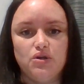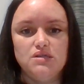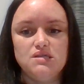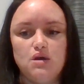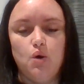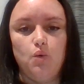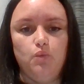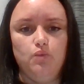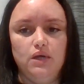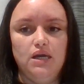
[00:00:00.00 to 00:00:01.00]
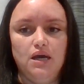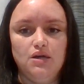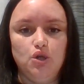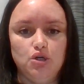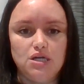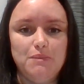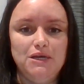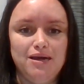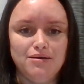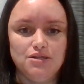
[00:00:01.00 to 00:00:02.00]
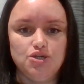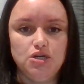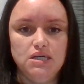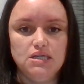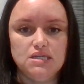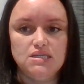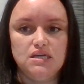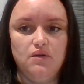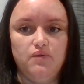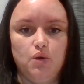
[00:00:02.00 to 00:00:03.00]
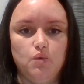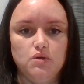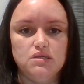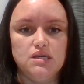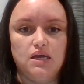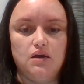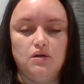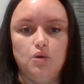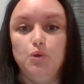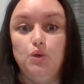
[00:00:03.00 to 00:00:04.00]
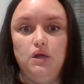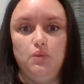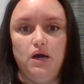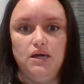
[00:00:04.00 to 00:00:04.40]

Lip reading: So we kind of looked up and down the street to see if it was like a community-wide